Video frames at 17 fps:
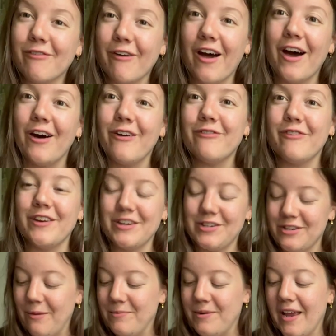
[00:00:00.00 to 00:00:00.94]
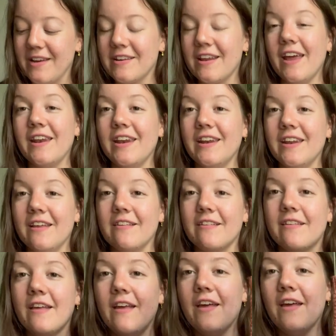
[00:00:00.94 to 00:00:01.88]
a half finished object, and it
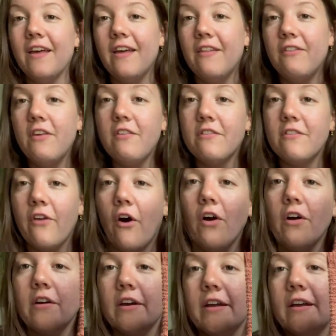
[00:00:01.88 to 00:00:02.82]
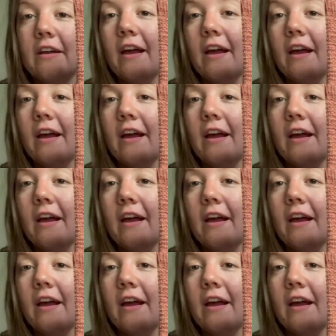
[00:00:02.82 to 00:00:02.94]
is this sock.